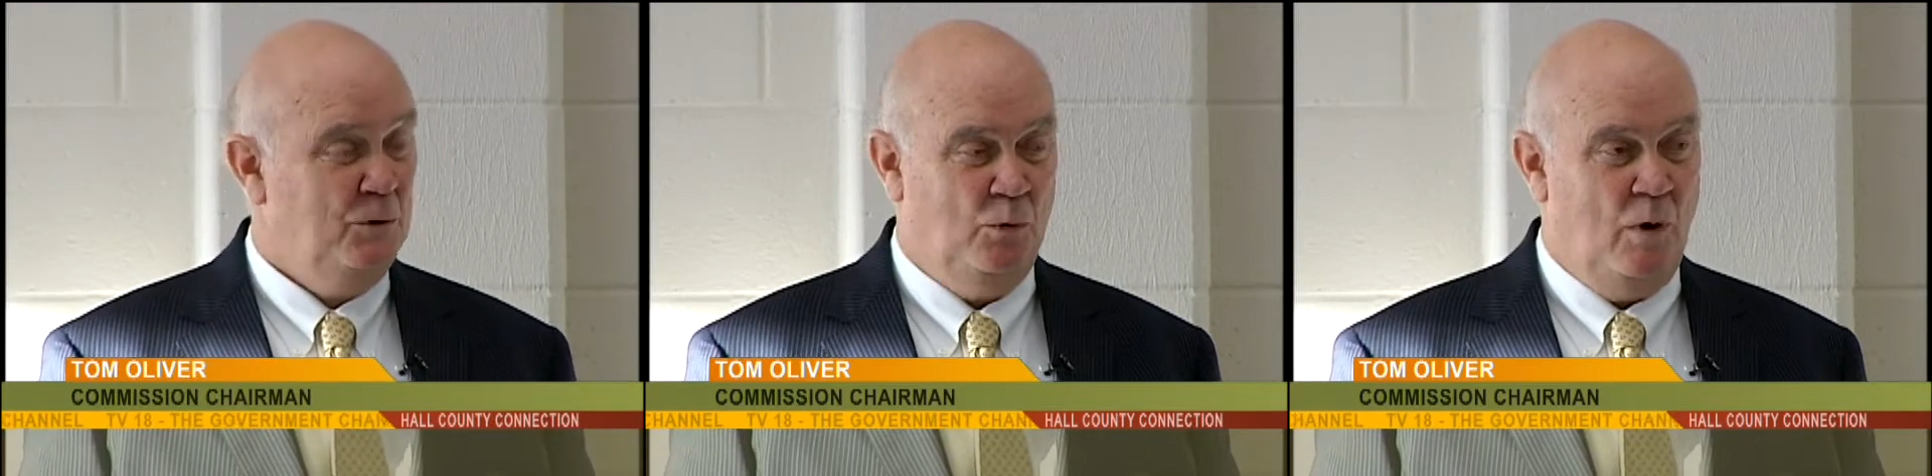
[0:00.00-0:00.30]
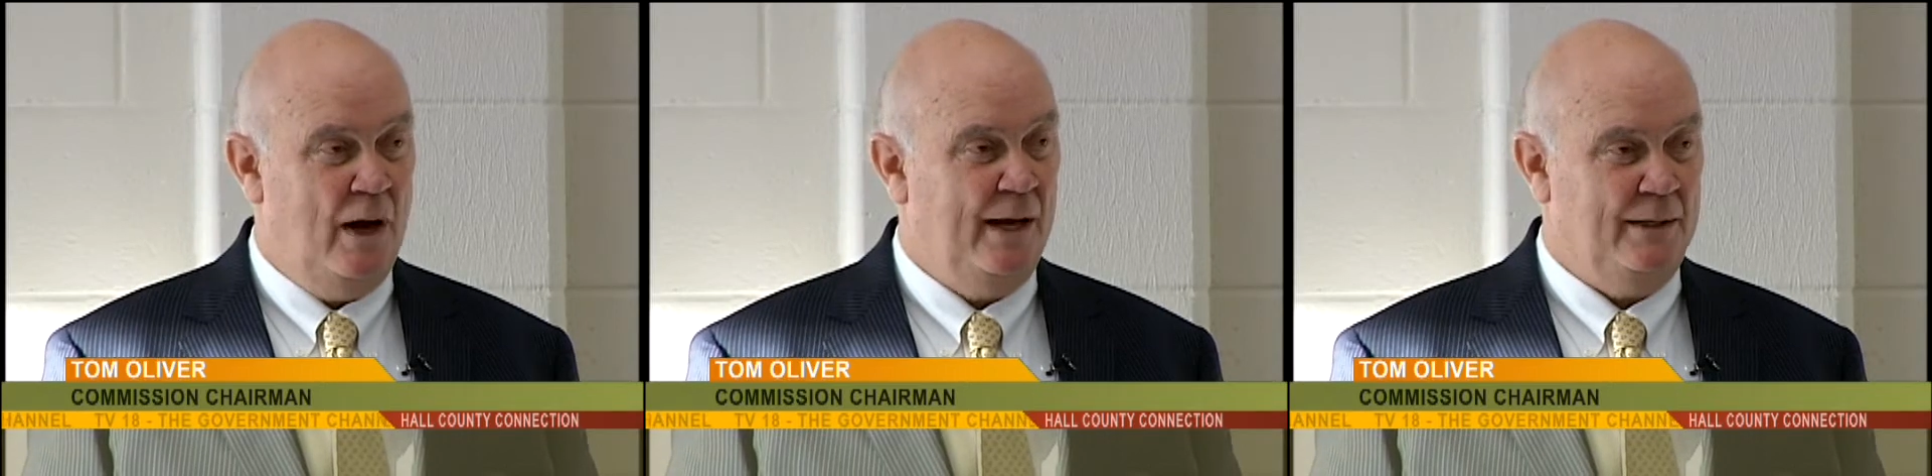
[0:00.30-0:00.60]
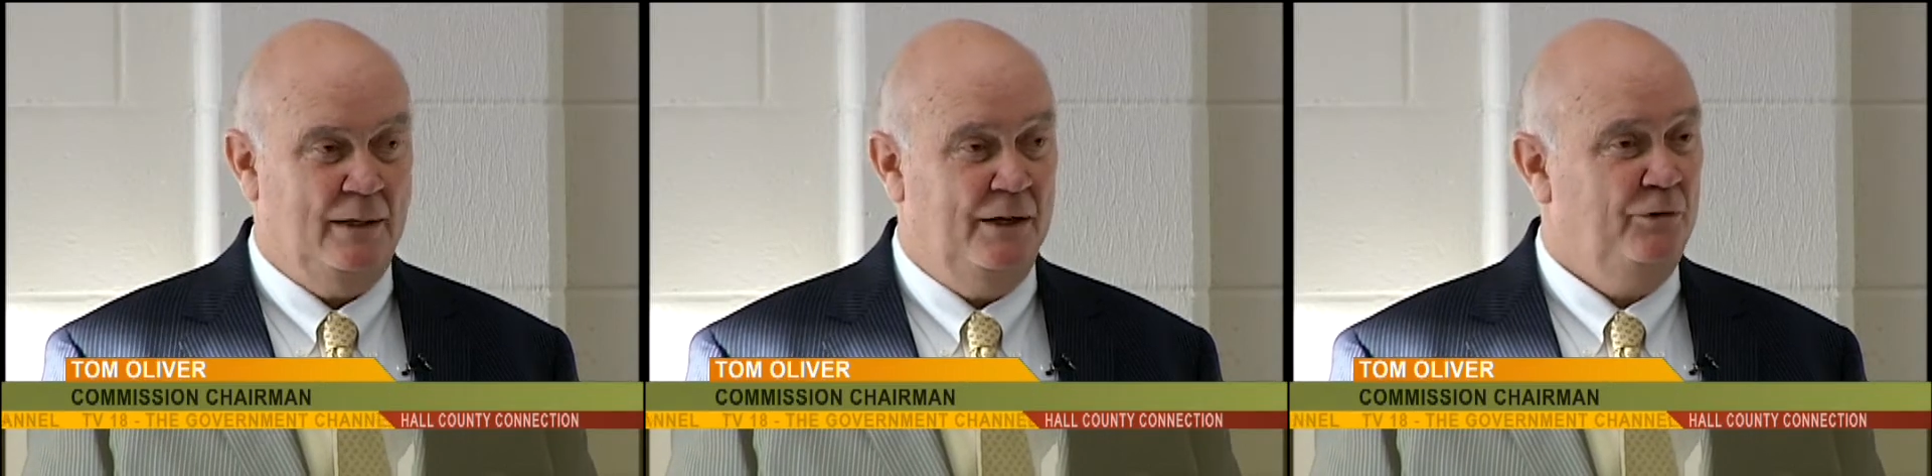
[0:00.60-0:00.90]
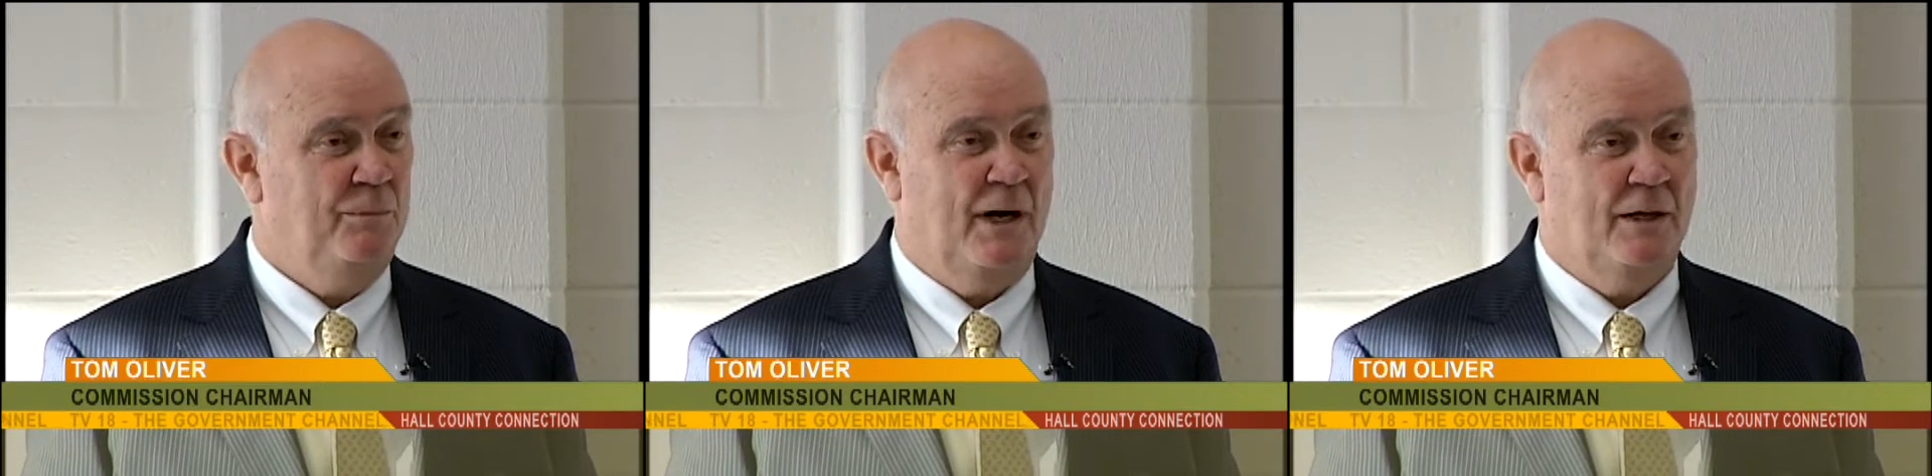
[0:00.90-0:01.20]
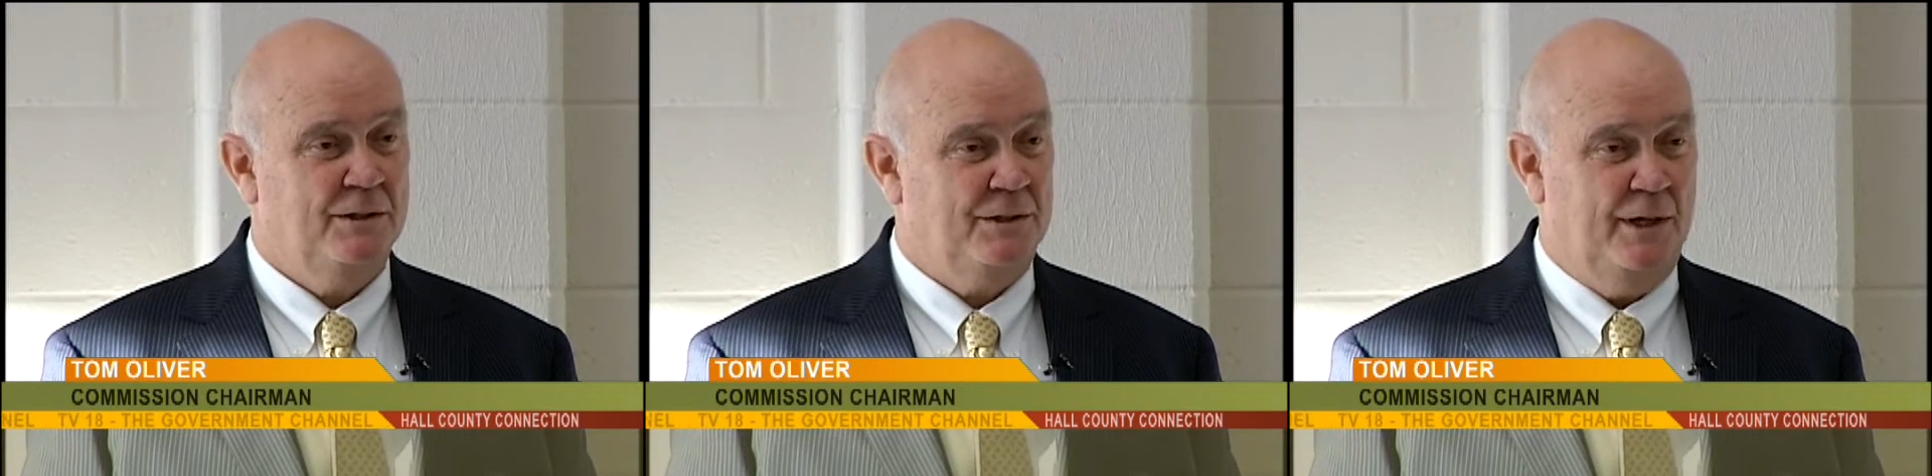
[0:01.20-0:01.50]
quiet, lives
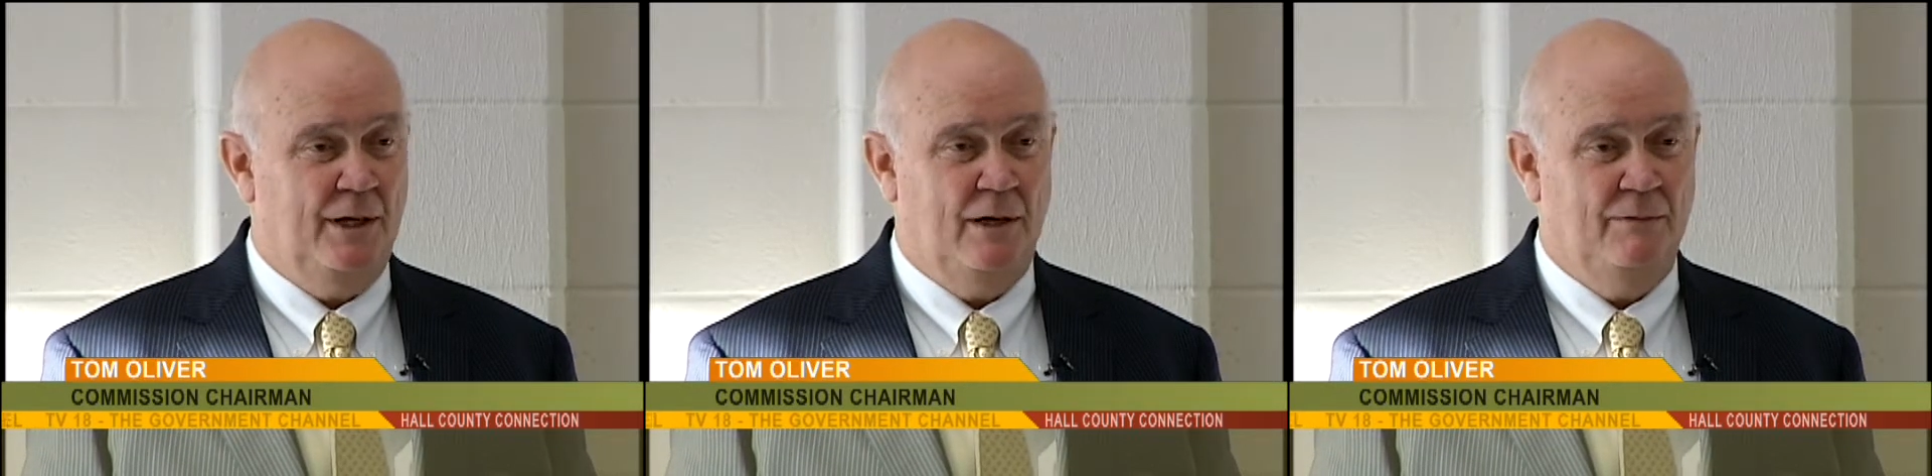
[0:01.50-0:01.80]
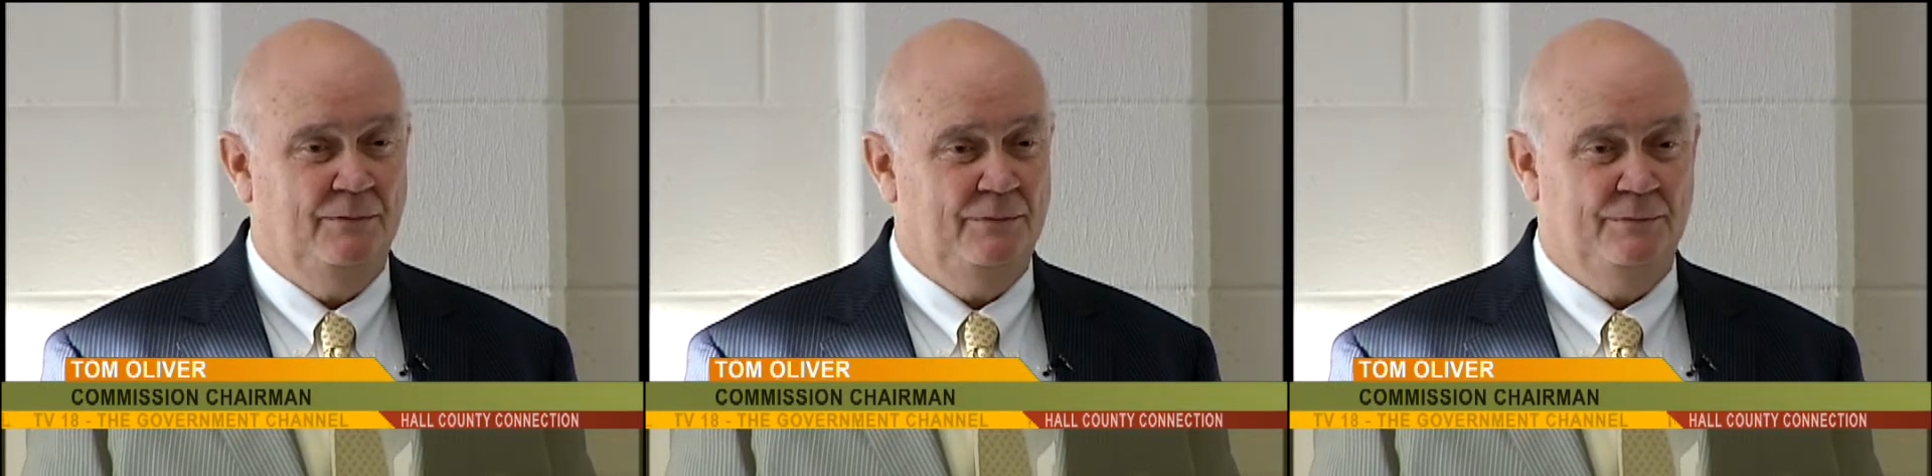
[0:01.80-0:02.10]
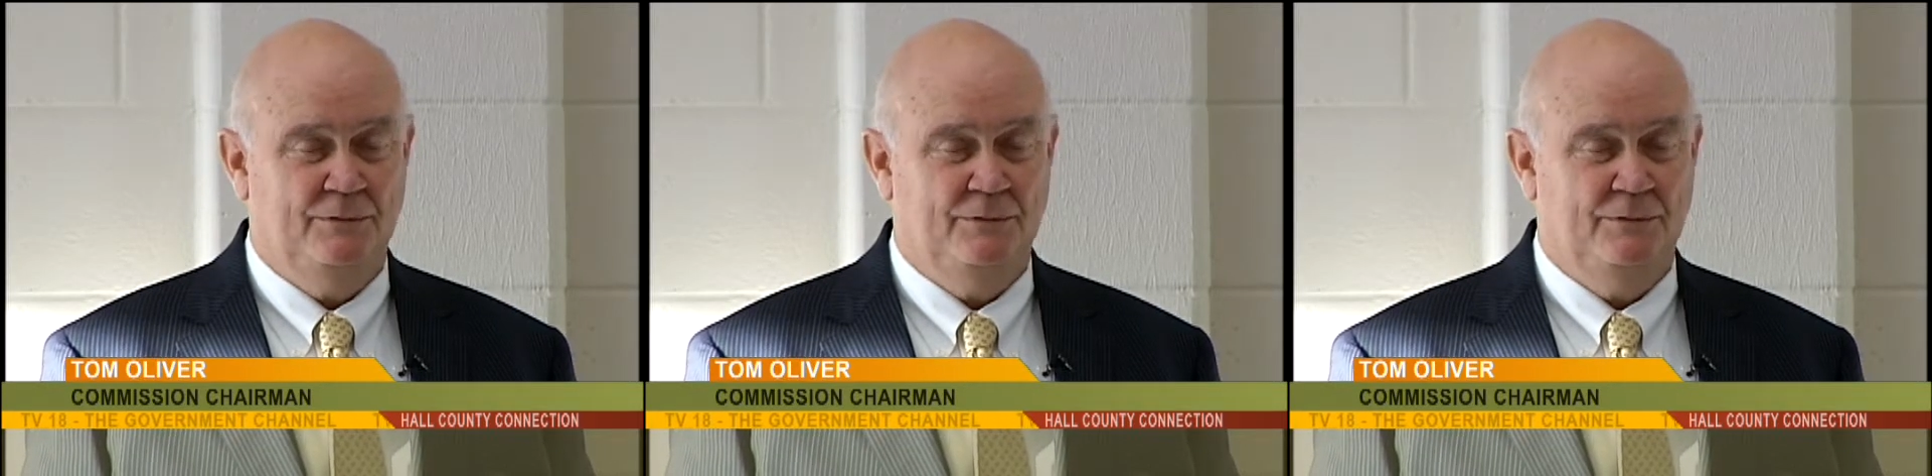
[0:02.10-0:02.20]
by herself,